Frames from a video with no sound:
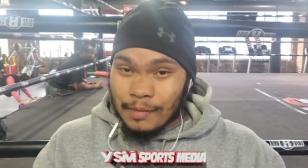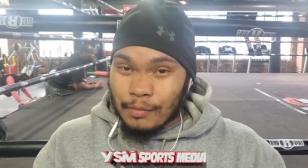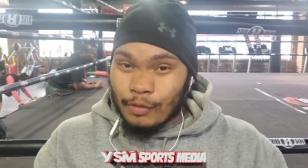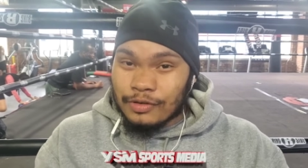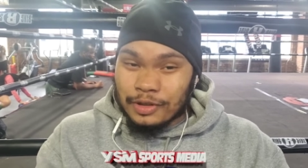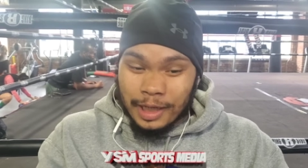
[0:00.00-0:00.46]
He
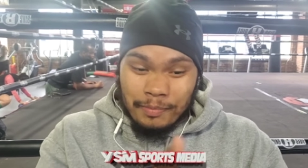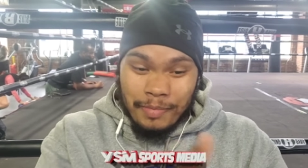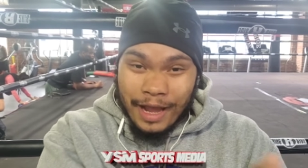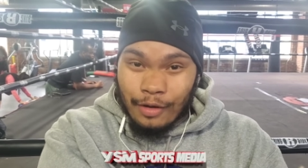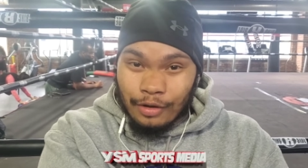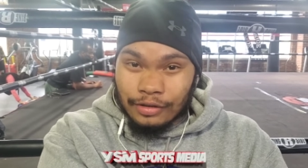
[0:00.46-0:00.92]
moved straight
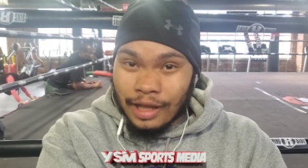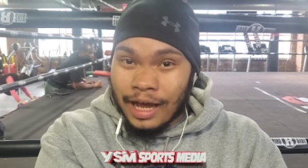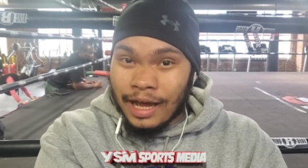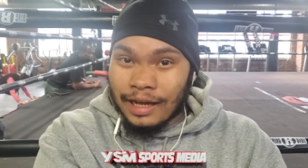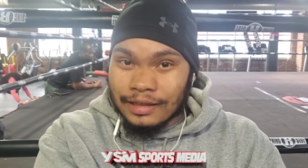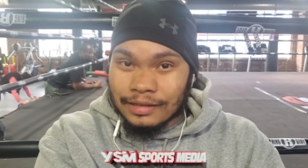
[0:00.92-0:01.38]
back on the
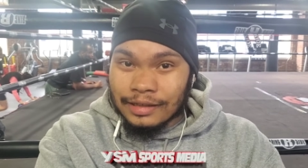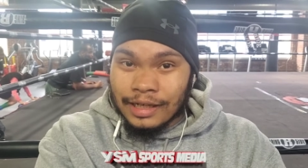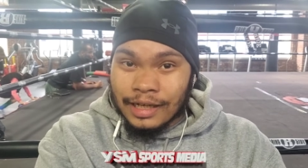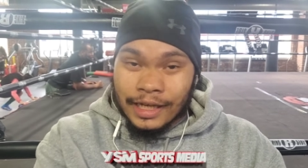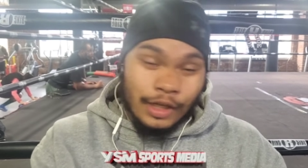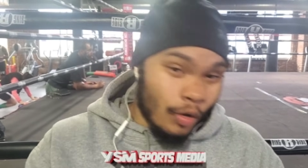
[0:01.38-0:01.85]

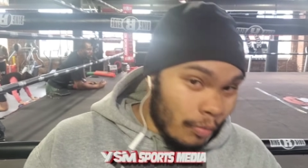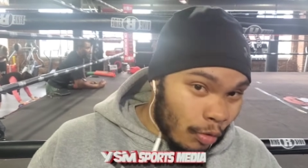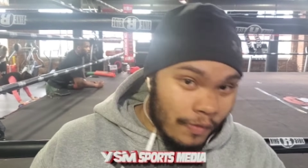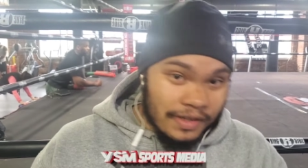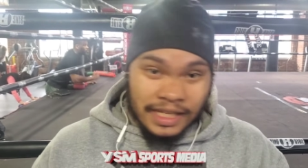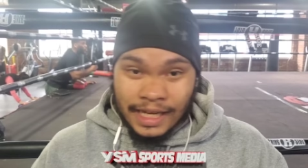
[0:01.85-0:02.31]
line. He don't
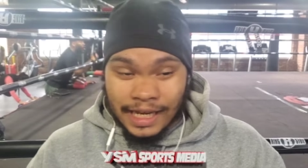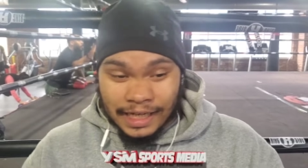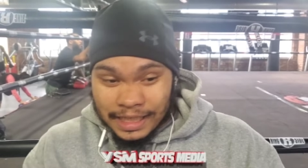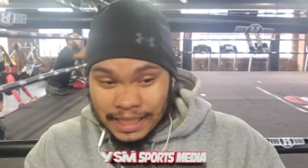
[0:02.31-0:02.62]
move his head.